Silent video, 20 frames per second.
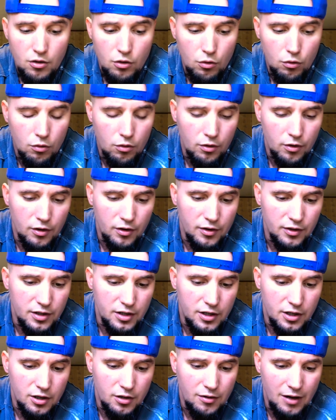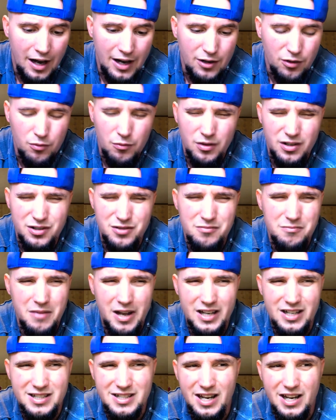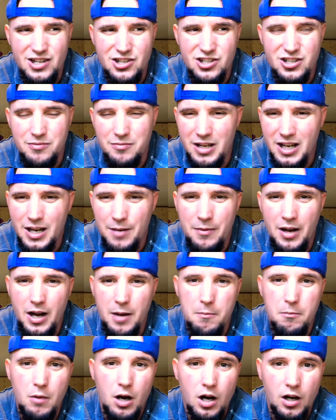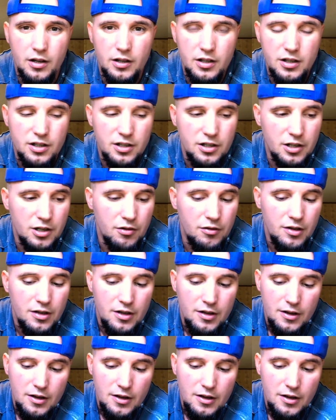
or, you know, I don't want to do meditation, man. I'm not a monk, you know.